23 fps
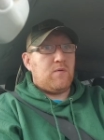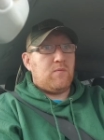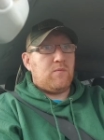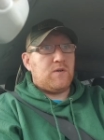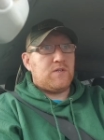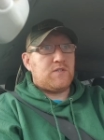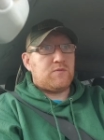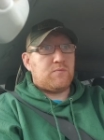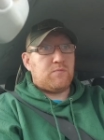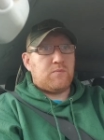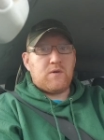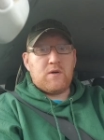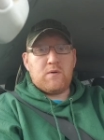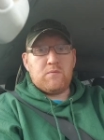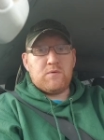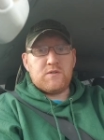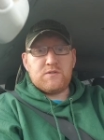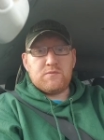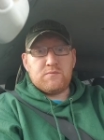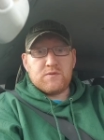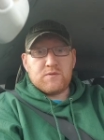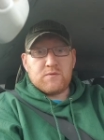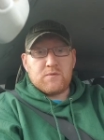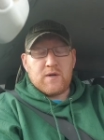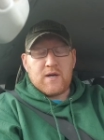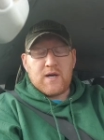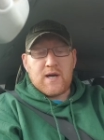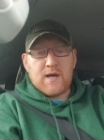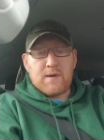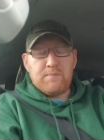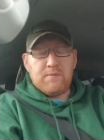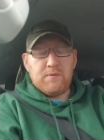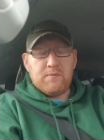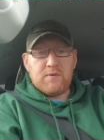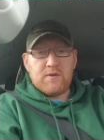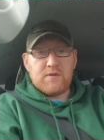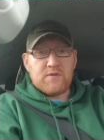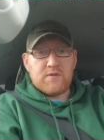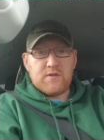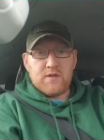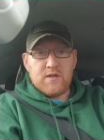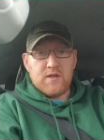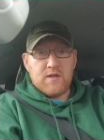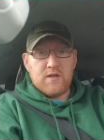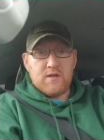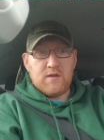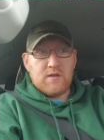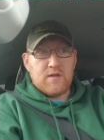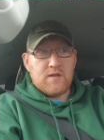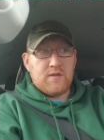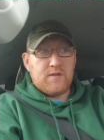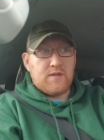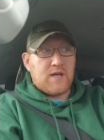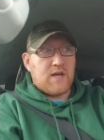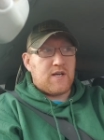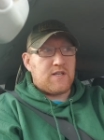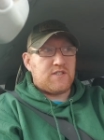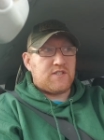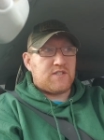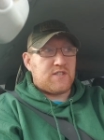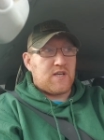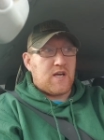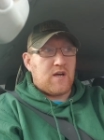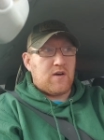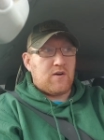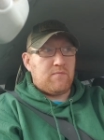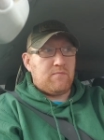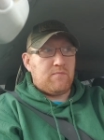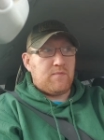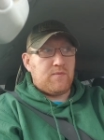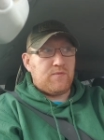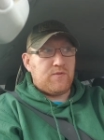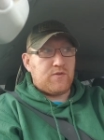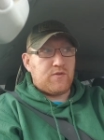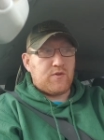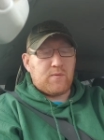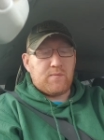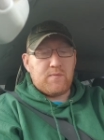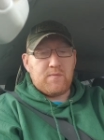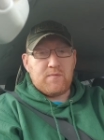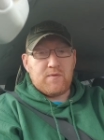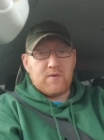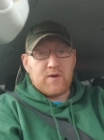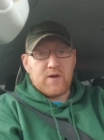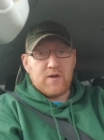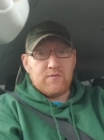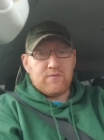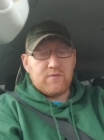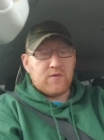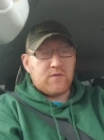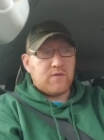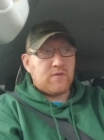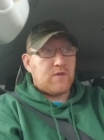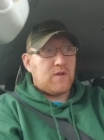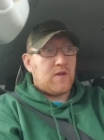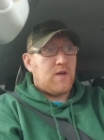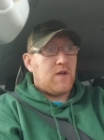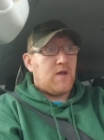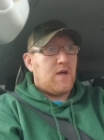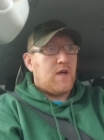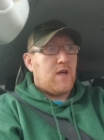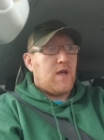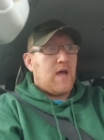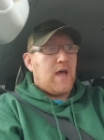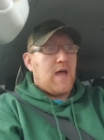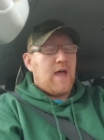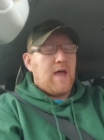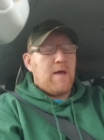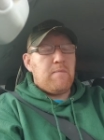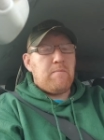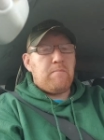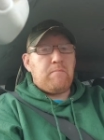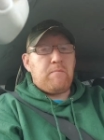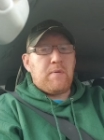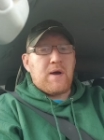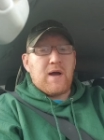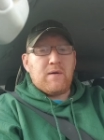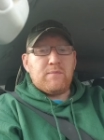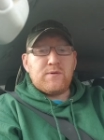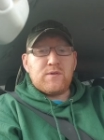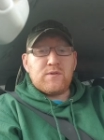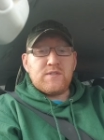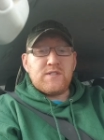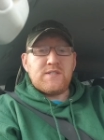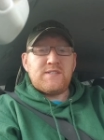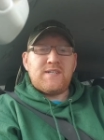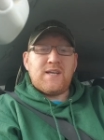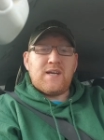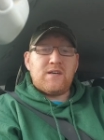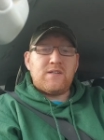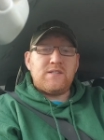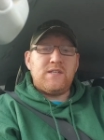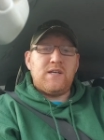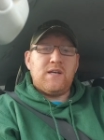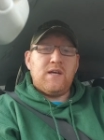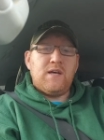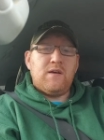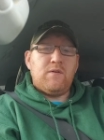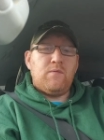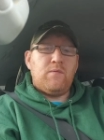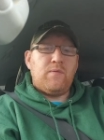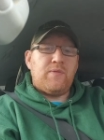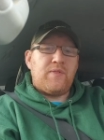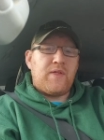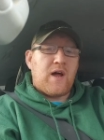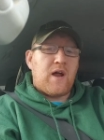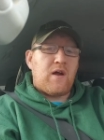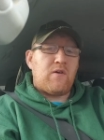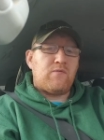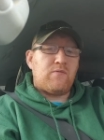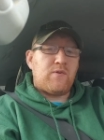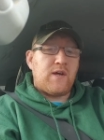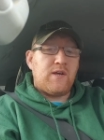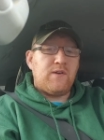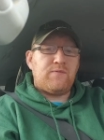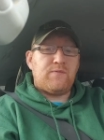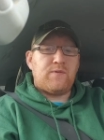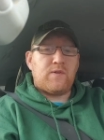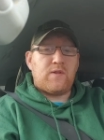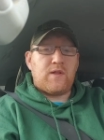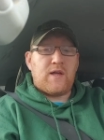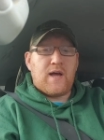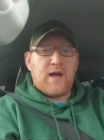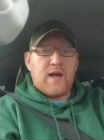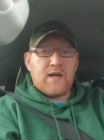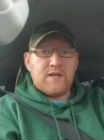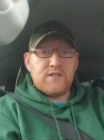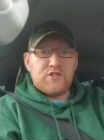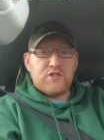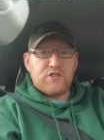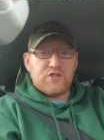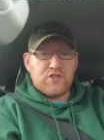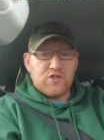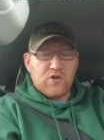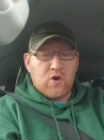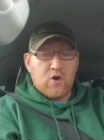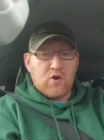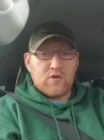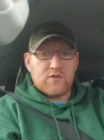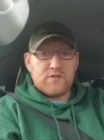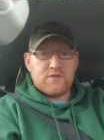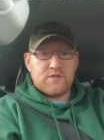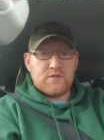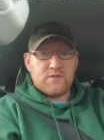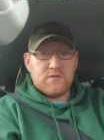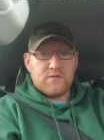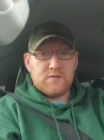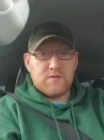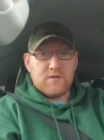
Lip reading: which I was quite happy with, and that sat on the top of my rifle. But I'm going to tell you, that rifle has shot